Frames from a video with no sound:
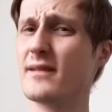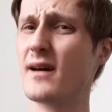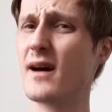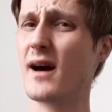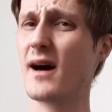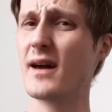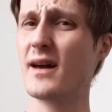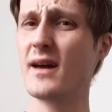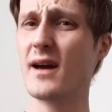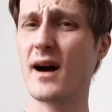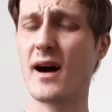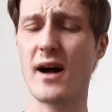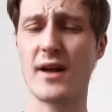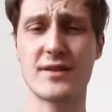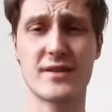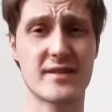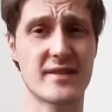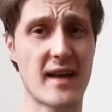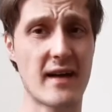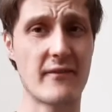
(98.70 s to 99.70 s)
I
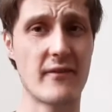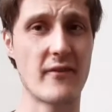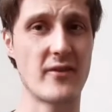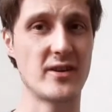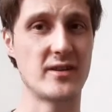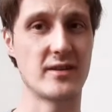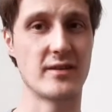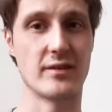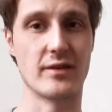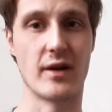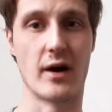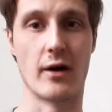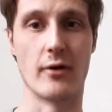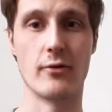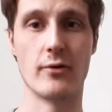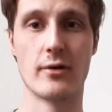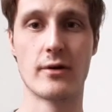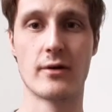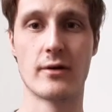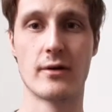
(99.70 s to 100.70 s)
understand that they didn't
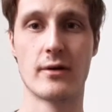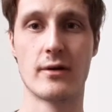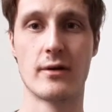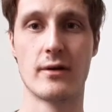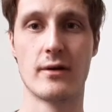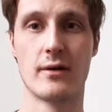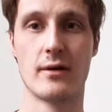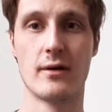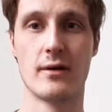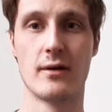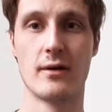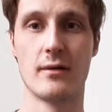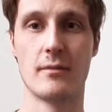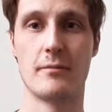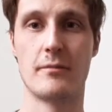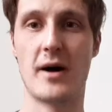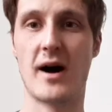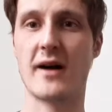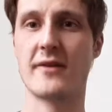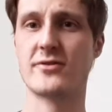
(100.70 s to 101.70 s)
know,
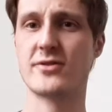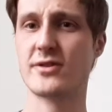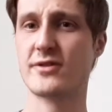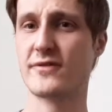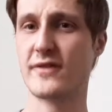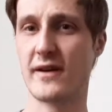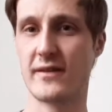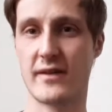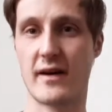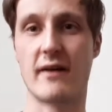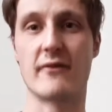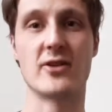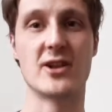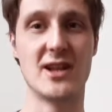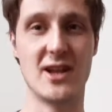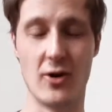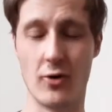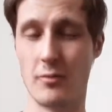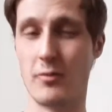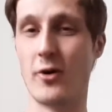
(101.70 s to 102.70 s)
but I've just found out the
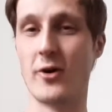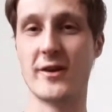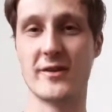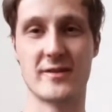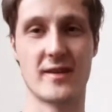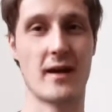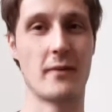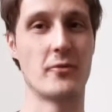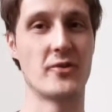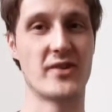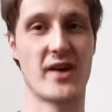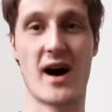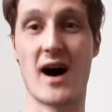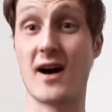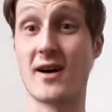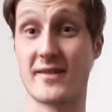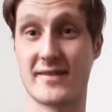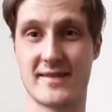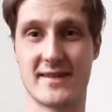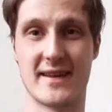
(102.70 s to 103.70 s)
little boy's name was
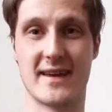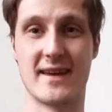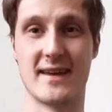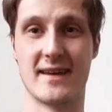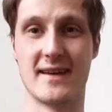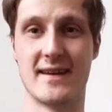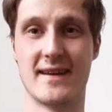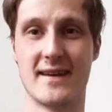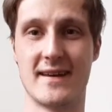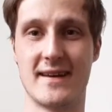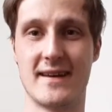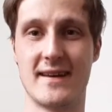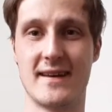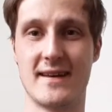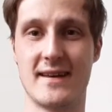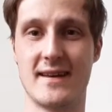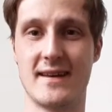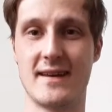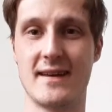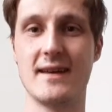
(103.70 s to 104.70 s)
Huxley.
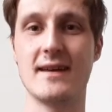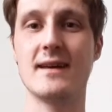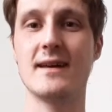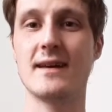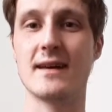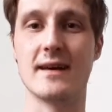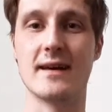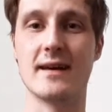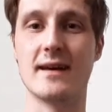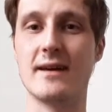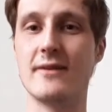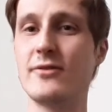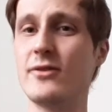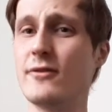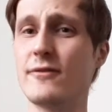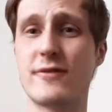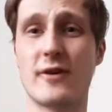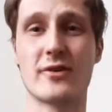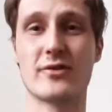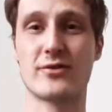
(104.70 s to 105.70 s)
If
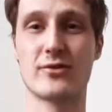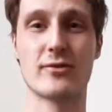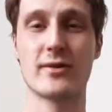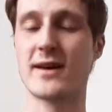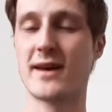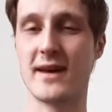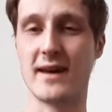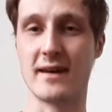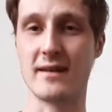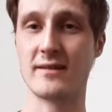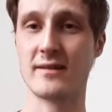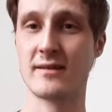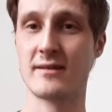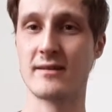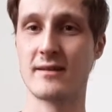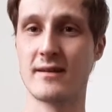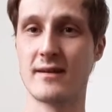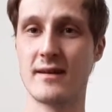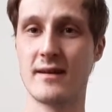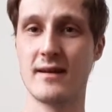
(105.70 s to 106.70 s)
you foster a kid
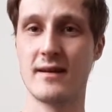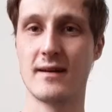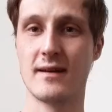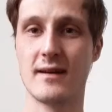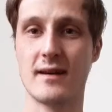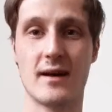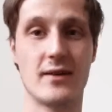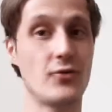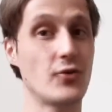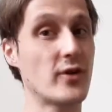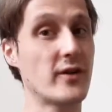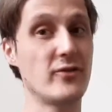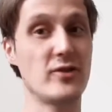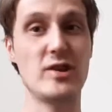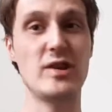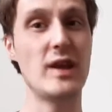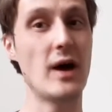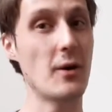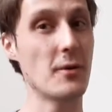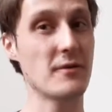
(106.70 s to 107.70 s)
and you're
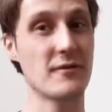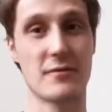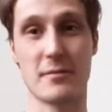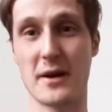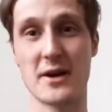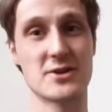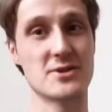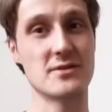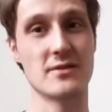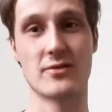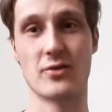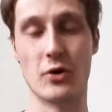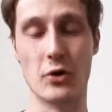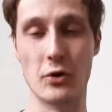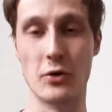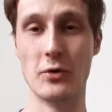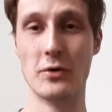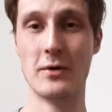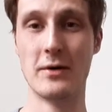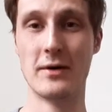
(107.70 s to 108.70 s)
given no information at
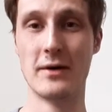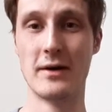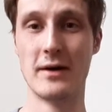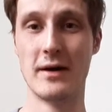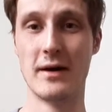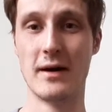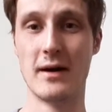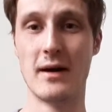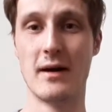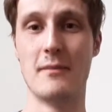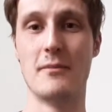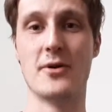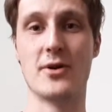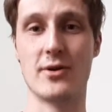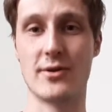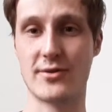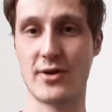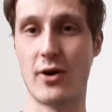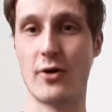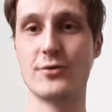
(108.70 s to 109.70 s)
all, but
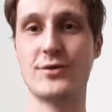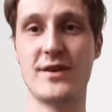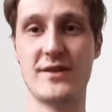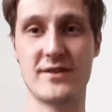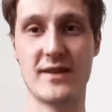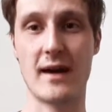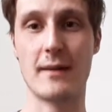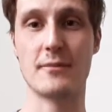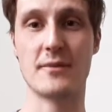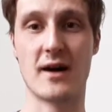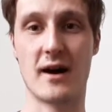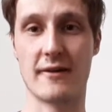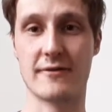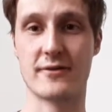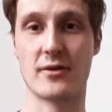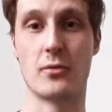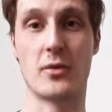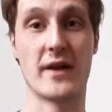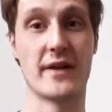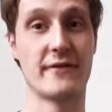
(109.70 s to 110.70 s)
you're told he's named
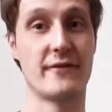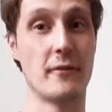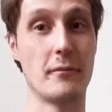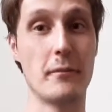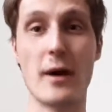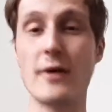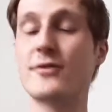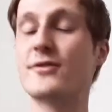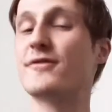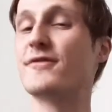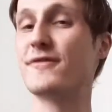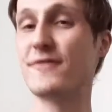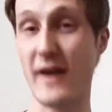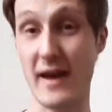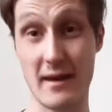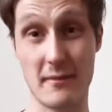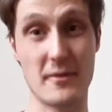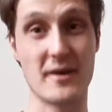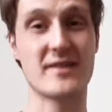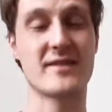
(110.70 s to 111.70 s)
after one of the most
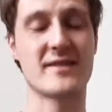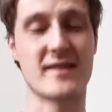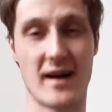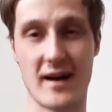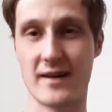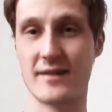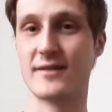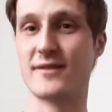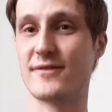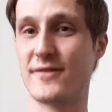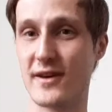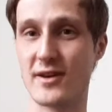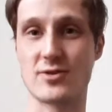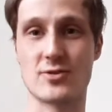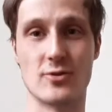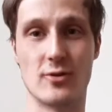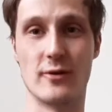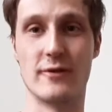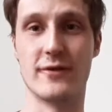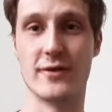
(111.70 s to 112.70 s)
famous science fiction
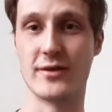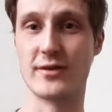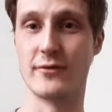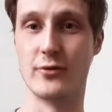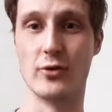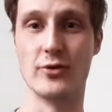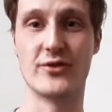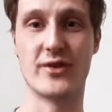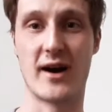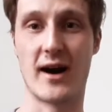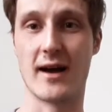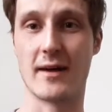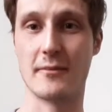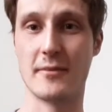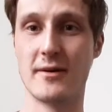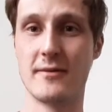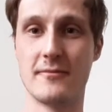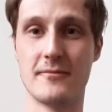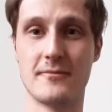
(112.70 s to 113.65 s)
authors of all time,